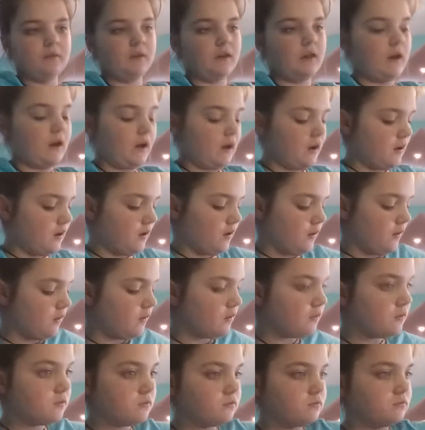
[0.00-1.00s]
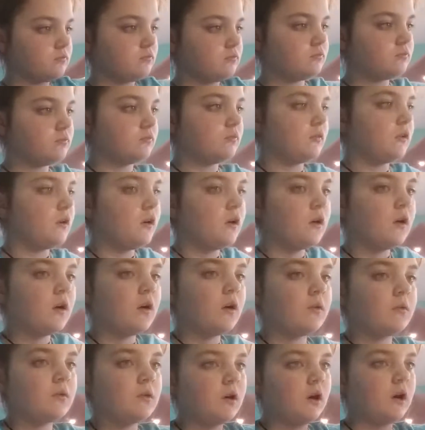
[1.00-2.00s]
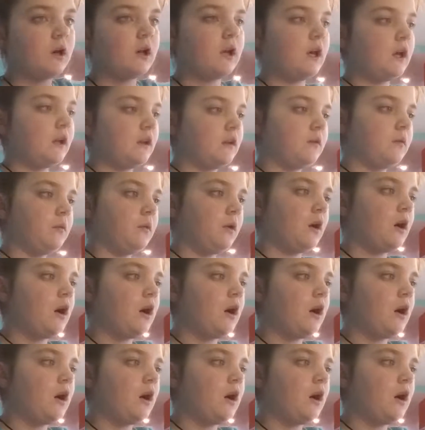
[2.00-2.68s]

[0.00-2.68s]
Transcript: now I'm going to add some